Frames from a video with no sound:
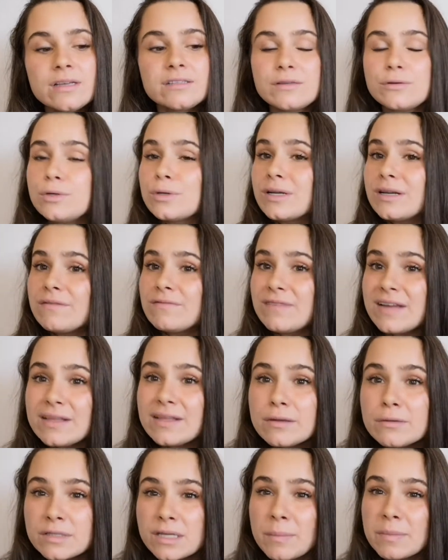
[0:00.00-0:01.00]
So you can
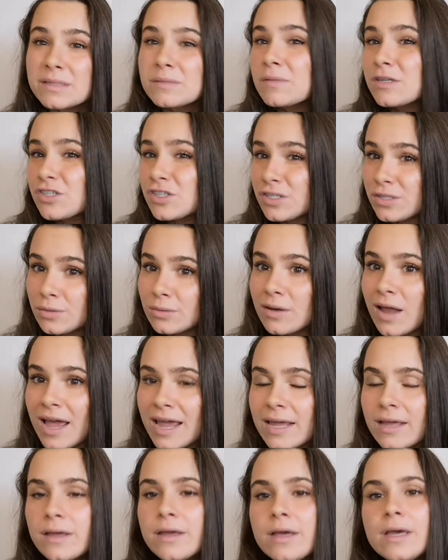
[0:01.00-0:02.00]
inflate those up as much as you
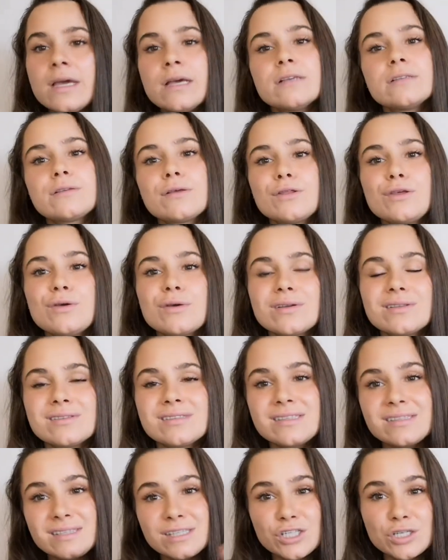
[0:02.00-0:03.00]
like so that you
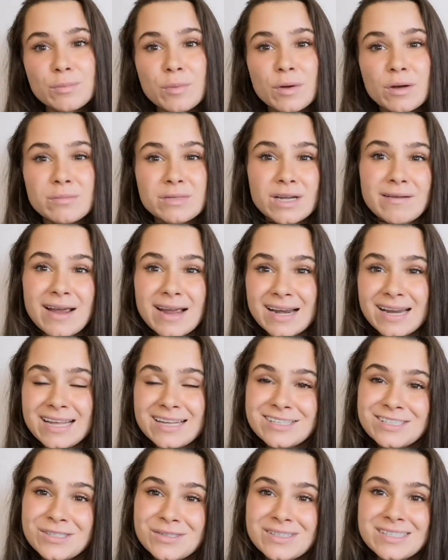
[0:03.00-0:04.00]
can sit your bottom directly
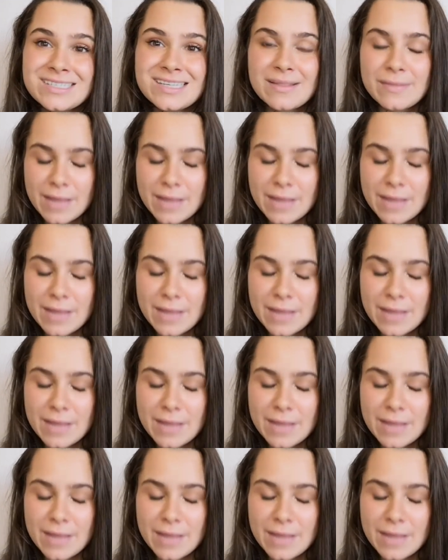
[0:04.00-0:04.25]
into it,